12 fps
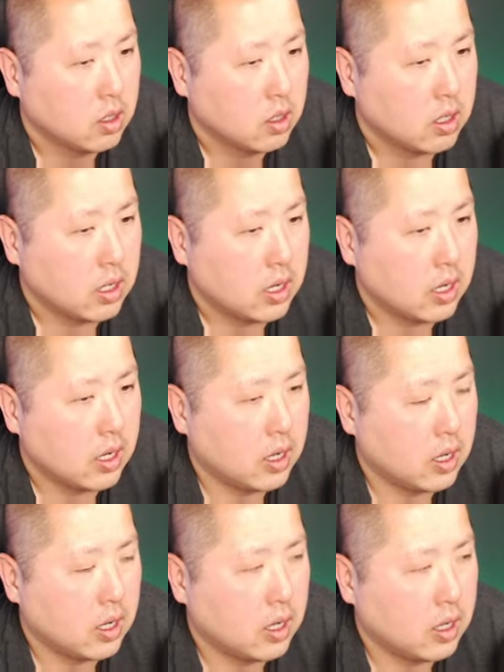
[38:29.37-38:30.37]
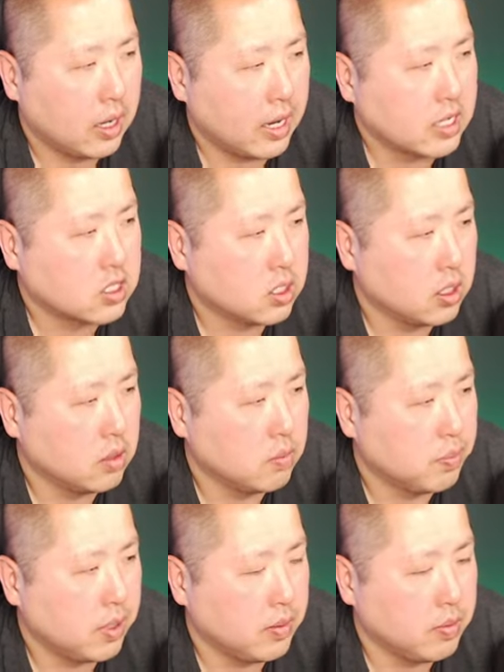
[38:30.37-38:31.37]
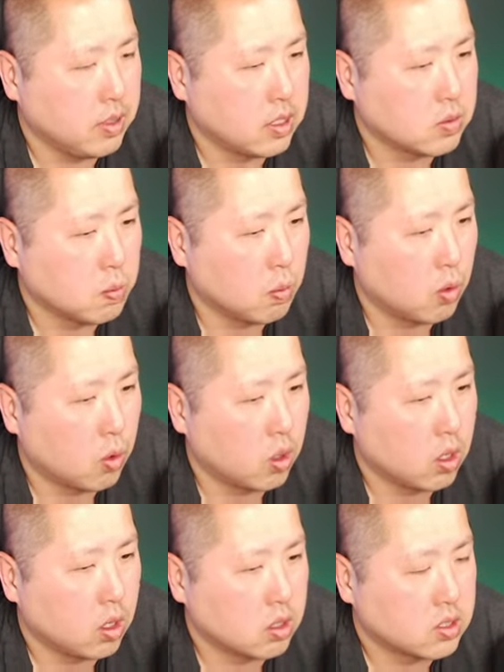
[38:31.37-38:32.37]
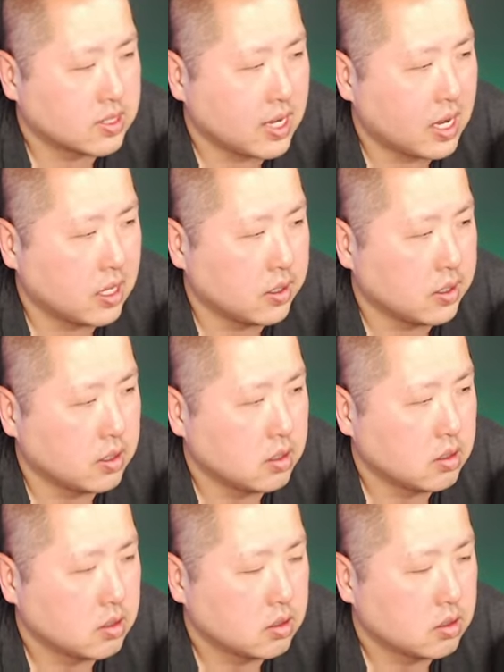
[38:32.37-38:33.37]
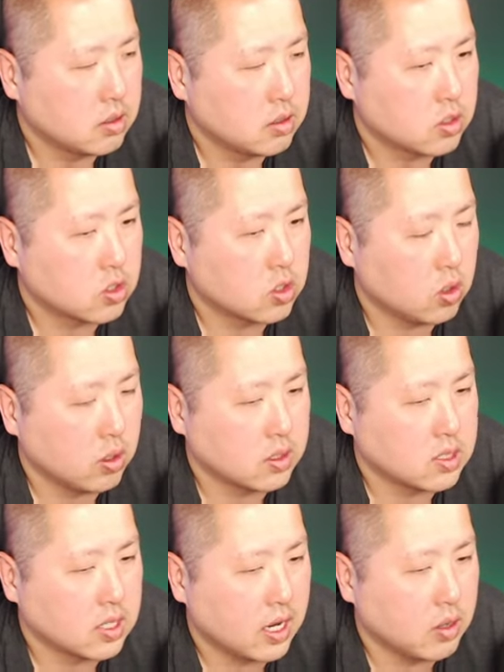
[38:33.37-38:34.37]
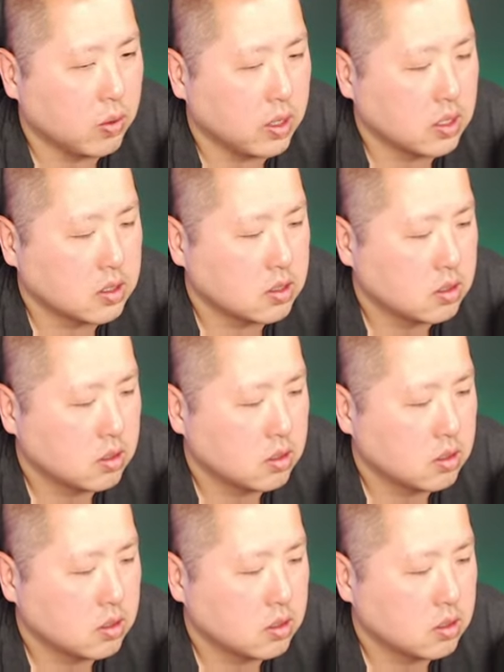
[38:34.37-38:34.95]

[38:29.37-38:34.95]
Actually, baby is more solid, just going sideways.